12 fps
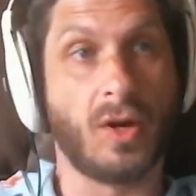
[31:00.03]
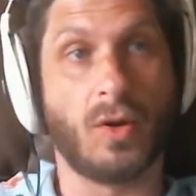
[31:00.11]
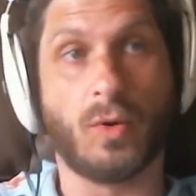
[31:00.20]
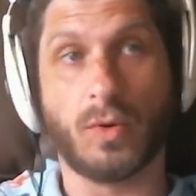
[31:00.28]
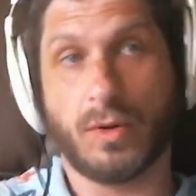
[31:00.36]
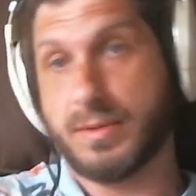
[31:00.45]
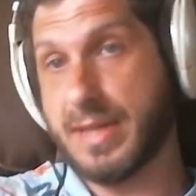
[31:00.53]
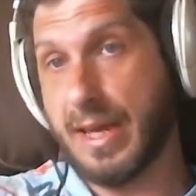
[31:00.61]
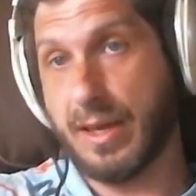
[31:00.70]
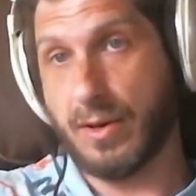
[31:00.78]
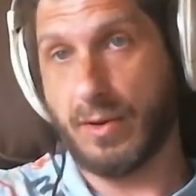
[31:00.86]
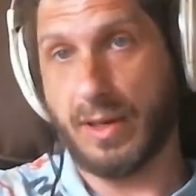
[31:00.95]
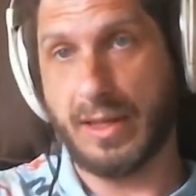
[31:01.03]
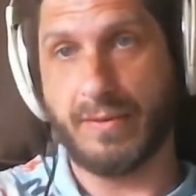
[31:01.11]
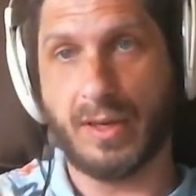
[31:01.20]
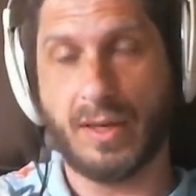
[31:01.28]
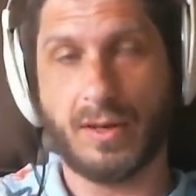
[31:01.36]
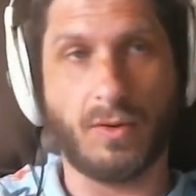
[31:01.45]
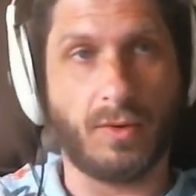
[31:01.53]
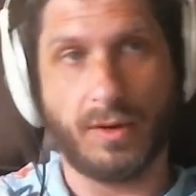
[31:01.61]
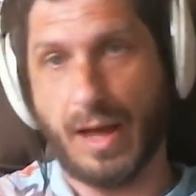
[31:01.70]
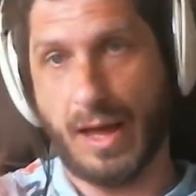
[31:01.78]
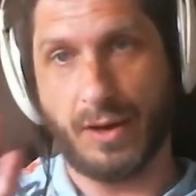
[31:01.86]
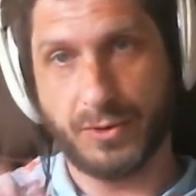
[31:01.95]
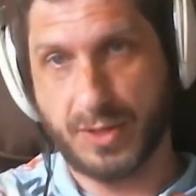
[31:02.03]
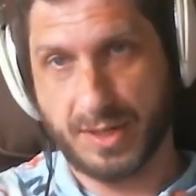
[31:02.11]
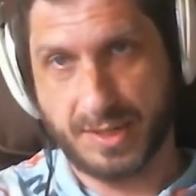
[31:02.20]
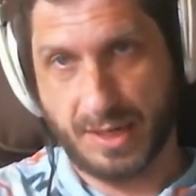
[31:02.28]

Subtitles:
or take it or leave it, or I don't trust